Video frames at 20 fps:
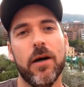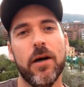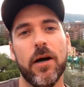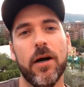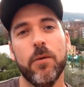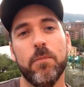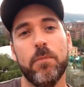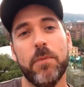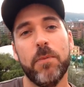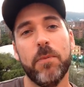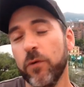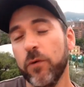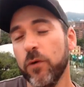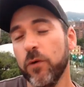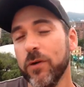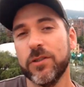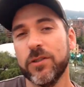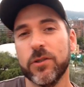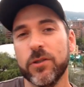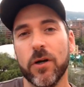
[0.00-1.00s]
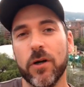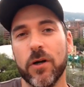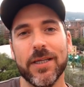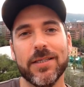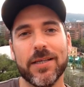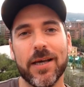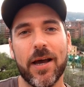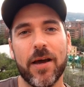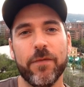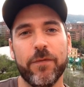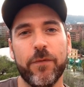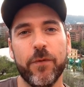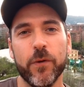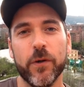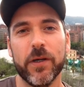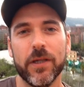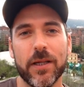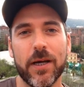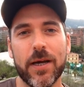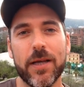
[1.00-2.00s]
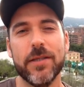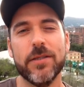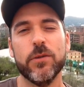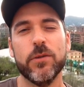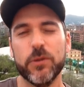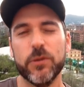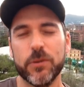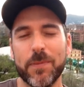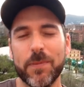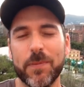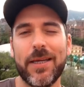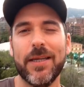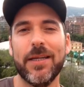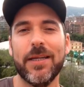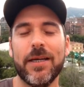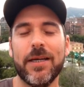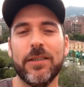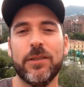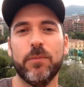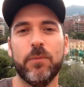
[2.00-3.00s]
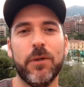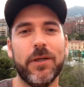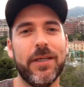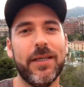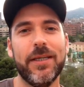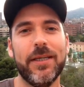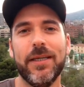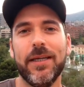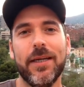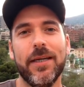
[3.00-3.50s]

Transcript: Before starting this, I had 4 clients, was making nice money.